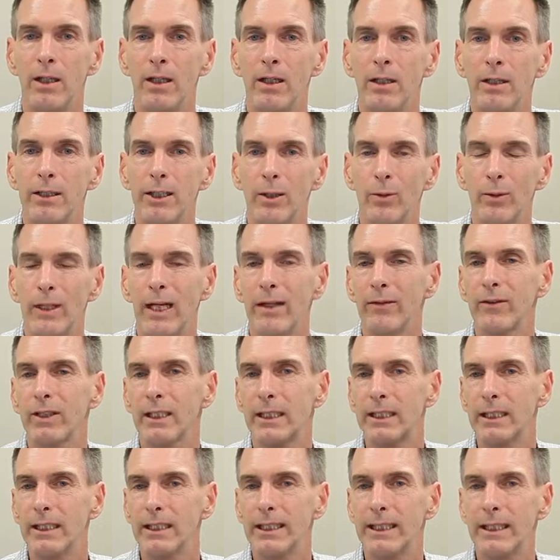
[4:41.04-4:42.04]
So we have to
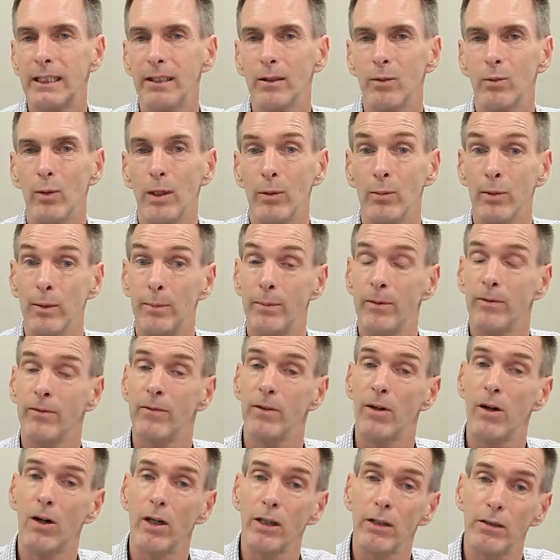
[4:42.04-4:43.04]
consider when we
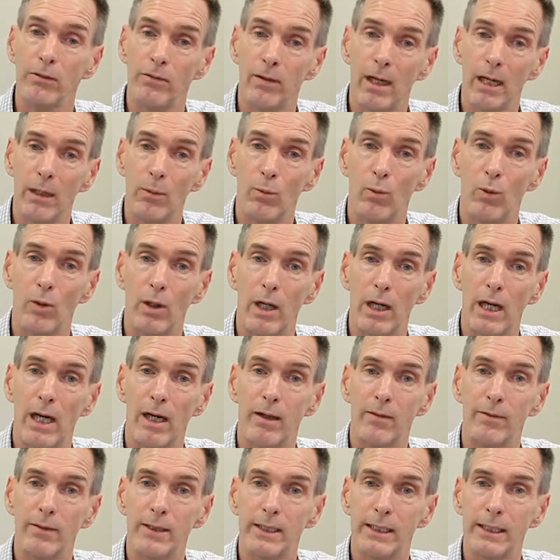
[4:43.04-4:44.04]
provide a rainwater
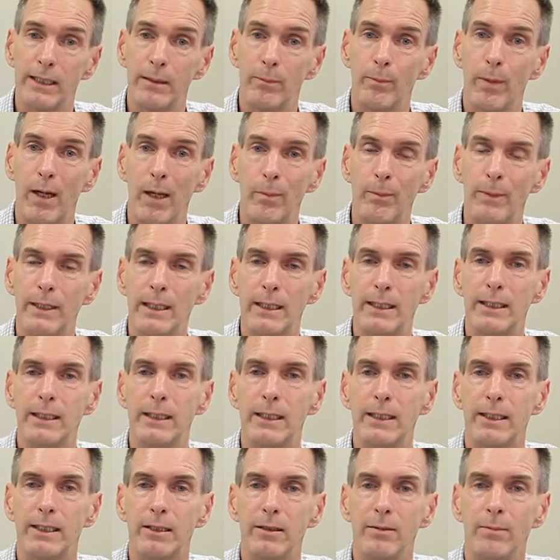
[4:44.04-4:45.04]
harvesting pumping
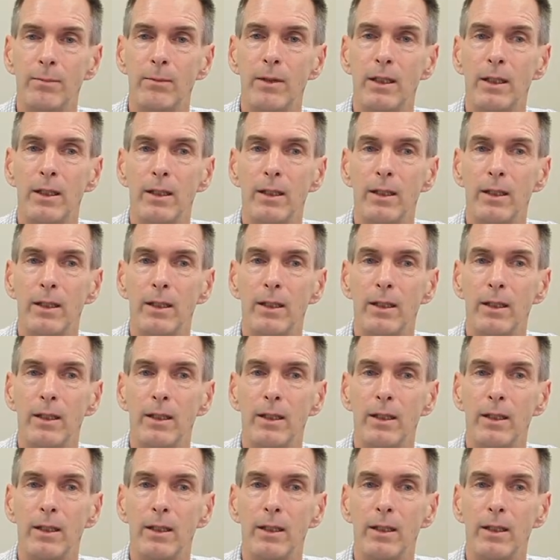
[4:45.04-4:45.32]
system